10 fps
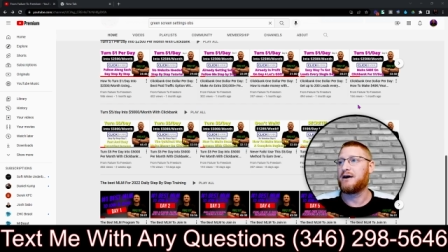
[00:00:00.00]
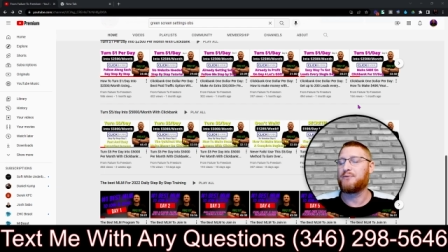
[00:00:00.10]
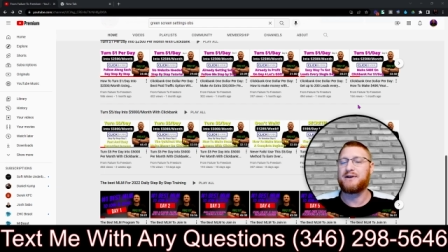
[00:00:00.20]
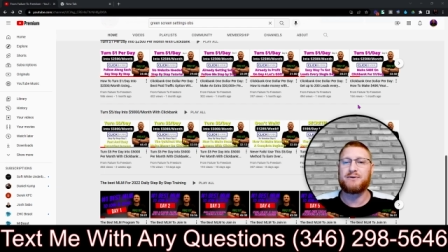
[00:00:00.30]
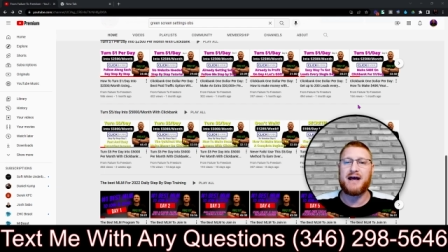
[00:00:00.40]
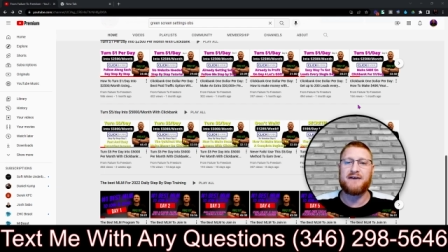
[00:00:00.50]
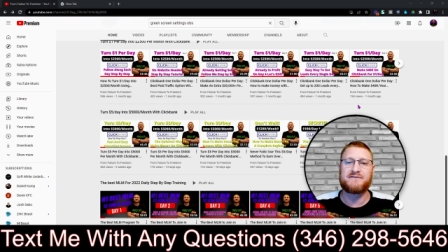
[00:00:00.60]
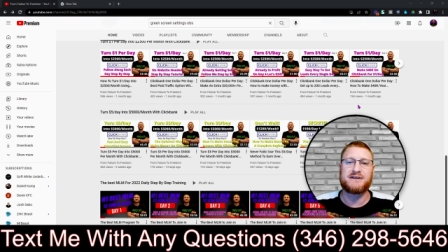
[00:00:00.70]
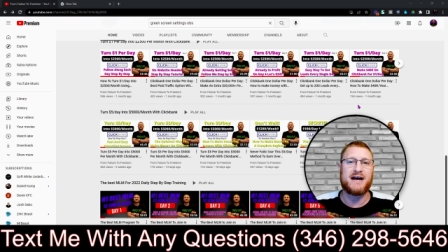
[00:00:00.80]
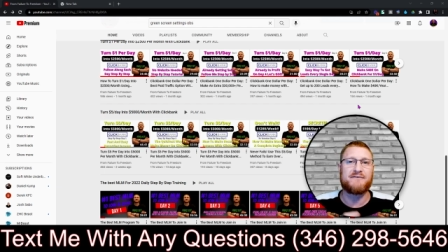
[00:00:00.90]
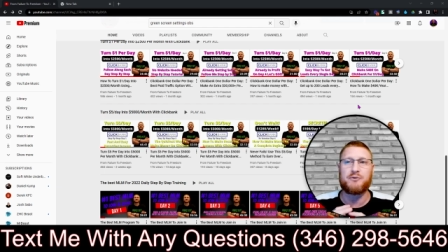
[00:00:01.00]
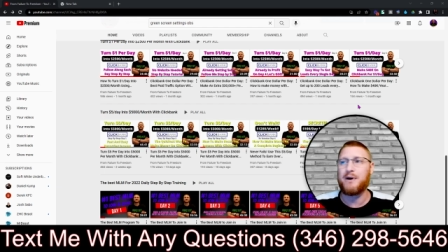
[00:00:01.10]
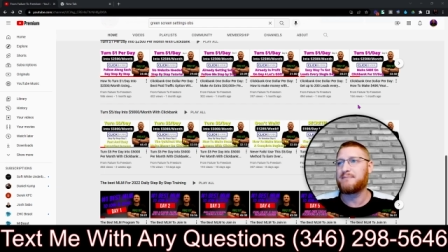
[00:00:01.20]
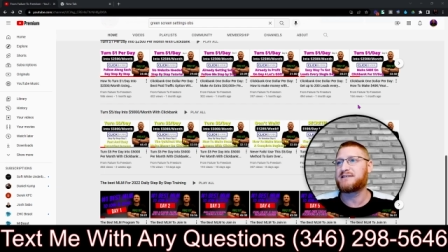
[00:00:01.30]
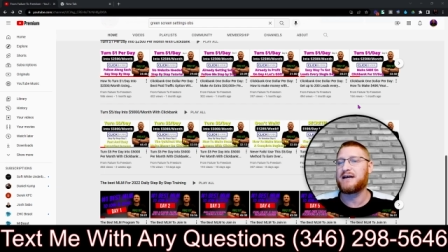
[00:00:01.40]
We don't have to have a
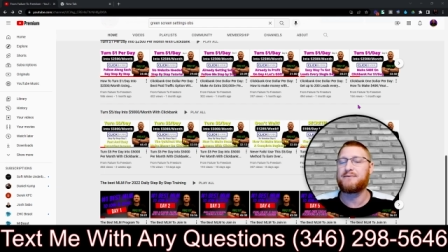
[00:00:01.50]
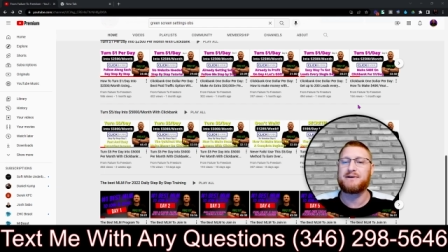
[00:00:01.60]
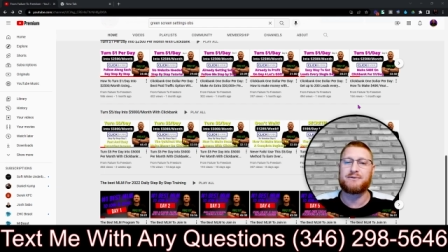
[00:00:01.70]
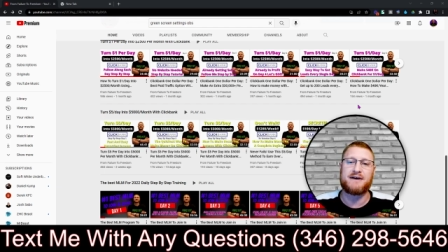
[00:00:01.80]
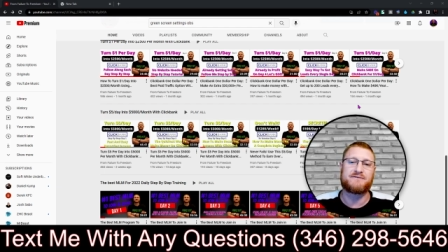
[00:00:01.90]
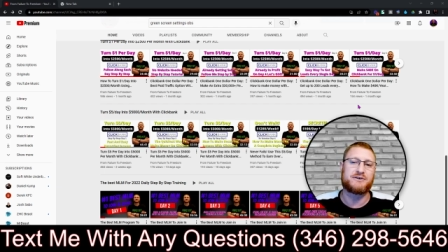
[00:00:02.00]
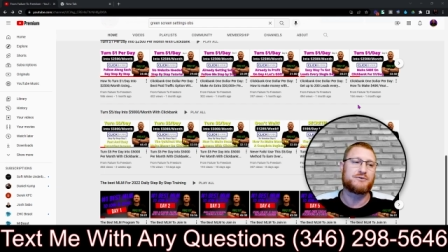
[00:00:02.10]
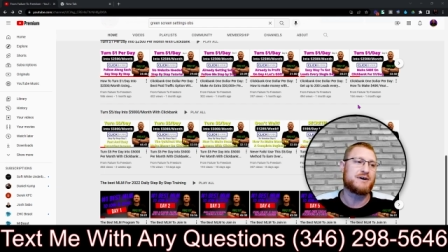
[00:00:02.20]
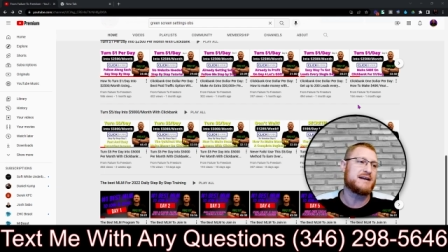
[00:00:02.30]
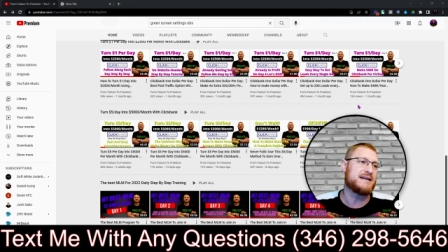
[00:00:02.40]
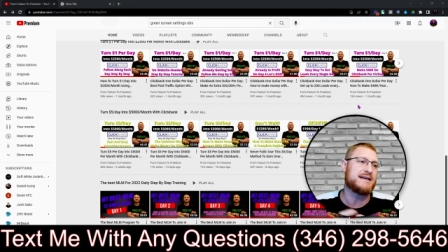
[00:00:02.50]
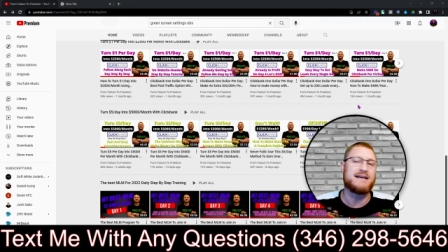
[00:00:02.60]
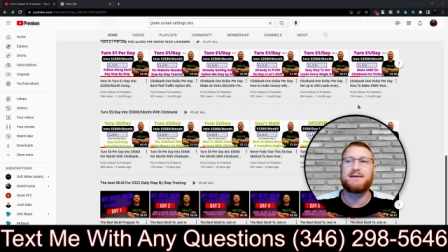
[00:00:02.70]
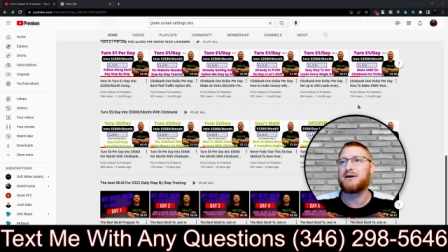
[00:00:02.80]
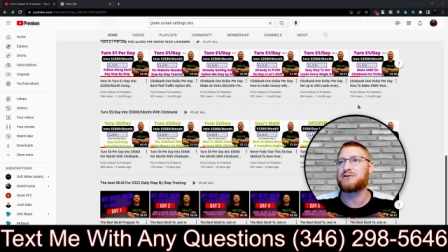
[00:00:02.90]
website. We don't have to create
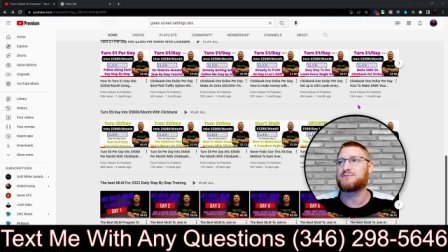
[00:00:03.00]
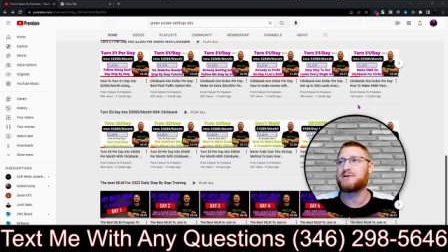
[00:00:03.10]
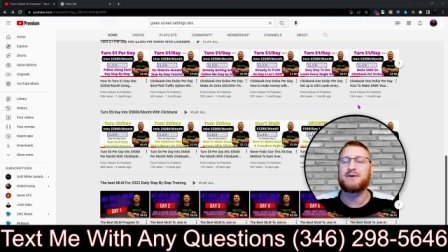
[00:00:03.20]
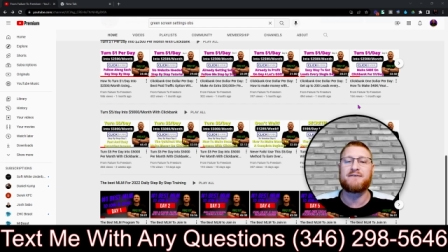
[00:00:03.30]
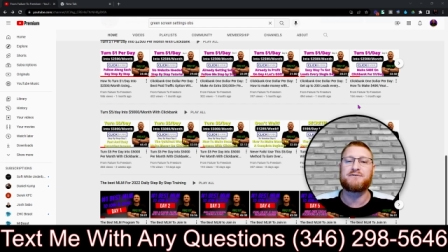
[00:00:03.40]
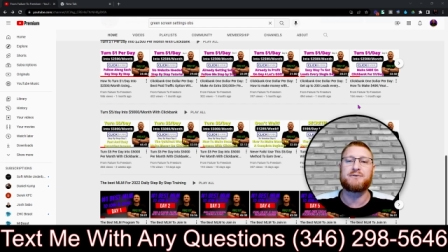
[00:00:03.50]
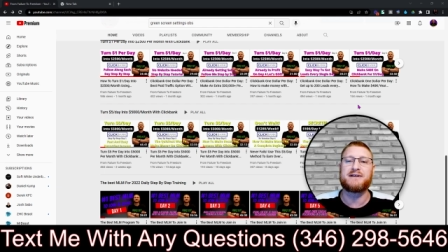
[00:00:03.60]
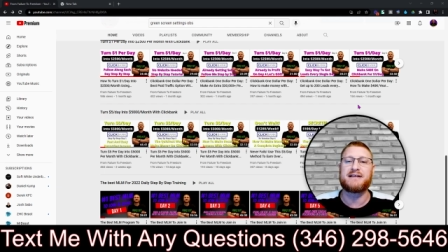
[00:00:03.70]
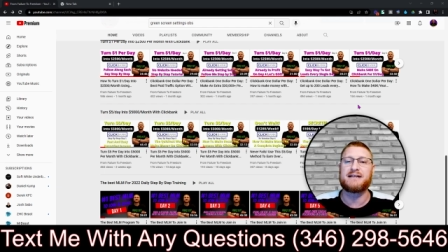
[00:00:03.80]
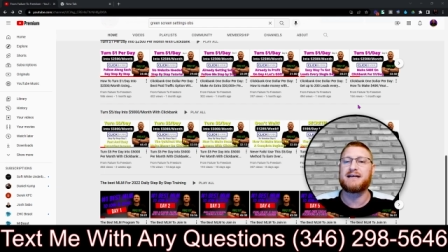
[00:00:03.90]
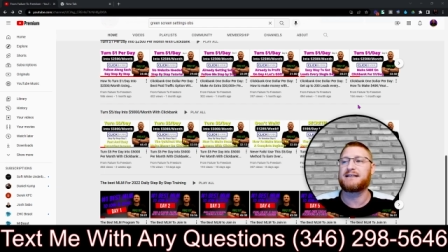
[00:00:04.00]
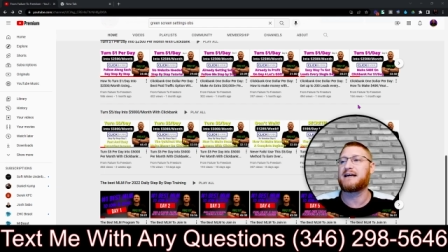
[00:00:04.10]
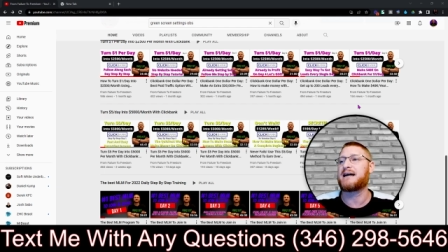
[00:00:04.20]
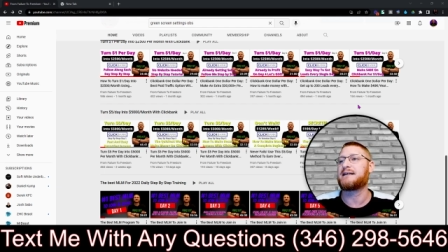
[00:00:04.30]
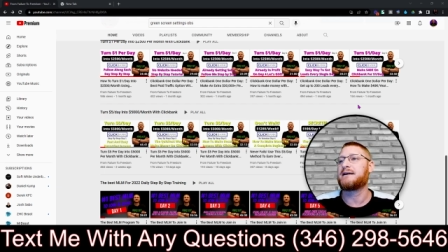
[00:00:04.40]
any emails. We don't have to do anything like that.